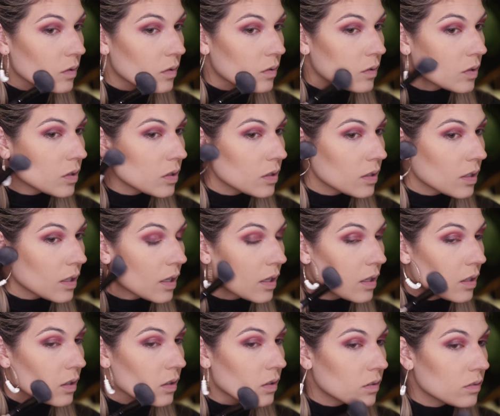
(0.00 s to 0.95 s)

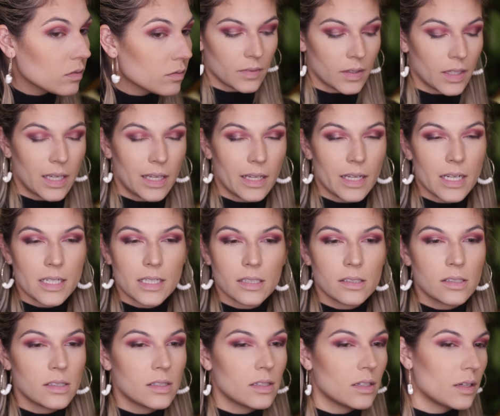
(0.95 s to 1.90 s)
line. Like, it
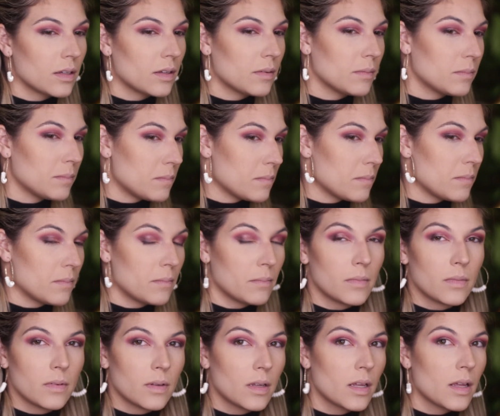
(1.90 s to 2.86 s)
doesn't
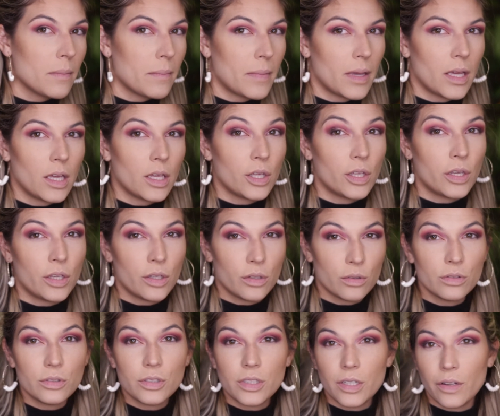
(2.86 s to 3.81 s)
make a
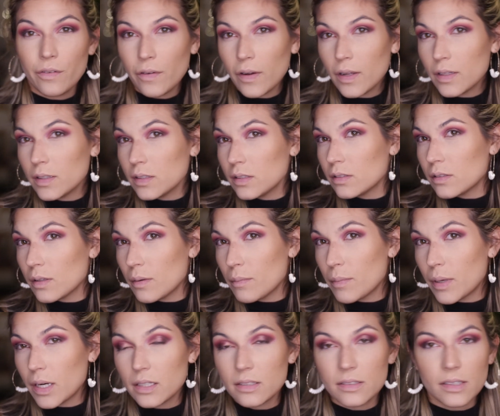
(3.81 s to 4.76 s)
huge difference,
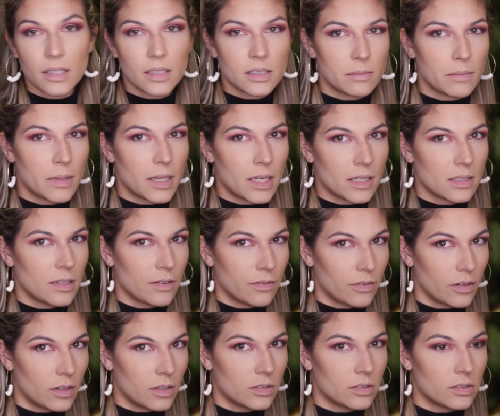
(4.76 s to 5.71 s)
but it does make a
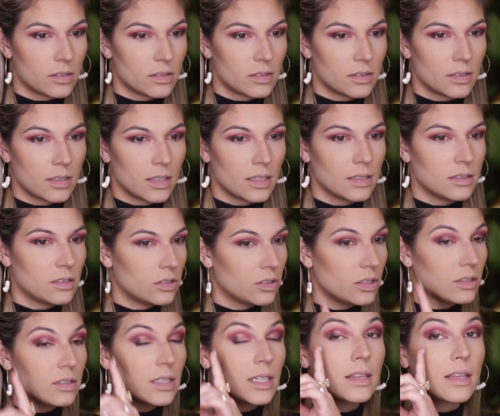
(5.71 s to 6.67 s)
difference. It's
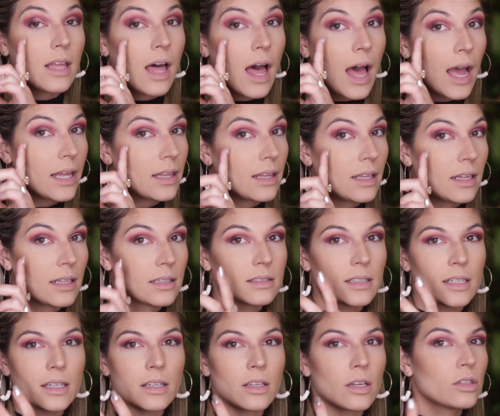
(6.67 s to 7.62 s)
just like the eye thing. It's
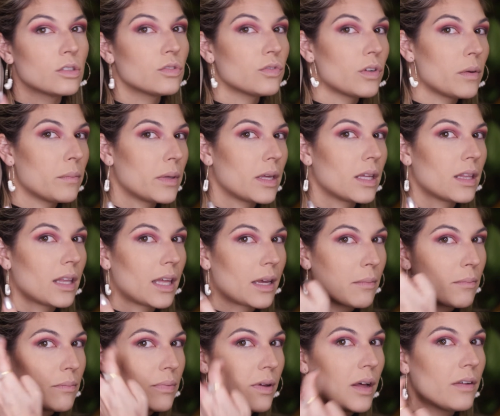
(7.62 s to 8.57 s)
like goes from being
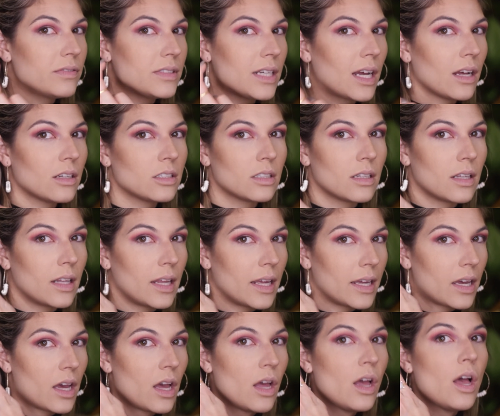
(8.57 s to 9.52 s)
like buffed out to
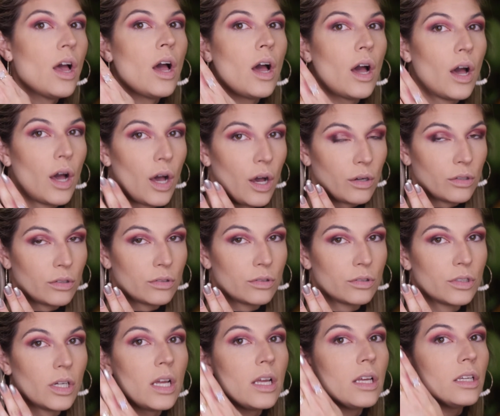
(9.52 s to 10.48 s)
like,
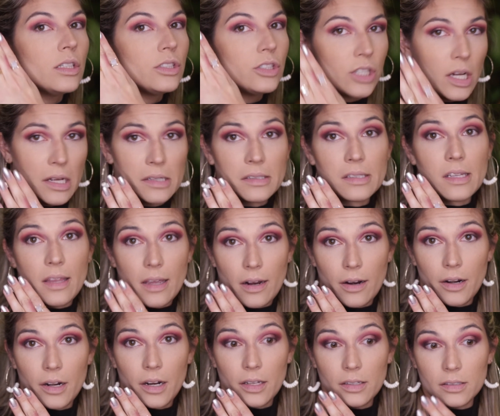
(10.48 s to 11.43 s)
oh, scheiße, there
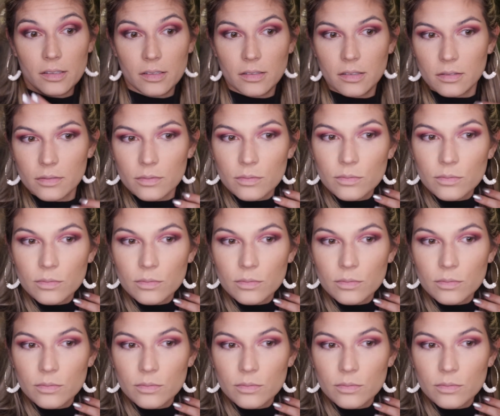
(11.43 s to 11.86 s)
it is.